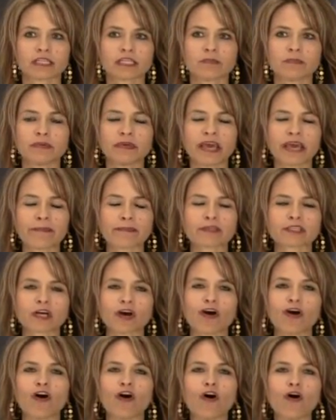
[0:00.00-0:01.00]
to be able
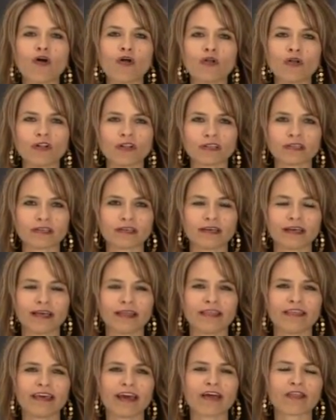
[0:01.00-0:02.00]
to hold
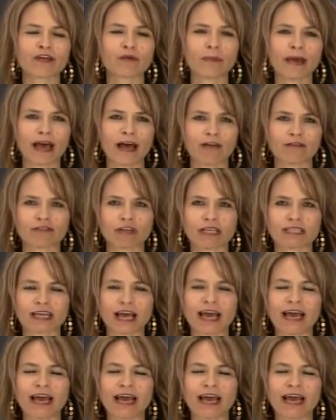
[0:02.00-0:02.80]
the other boundaries.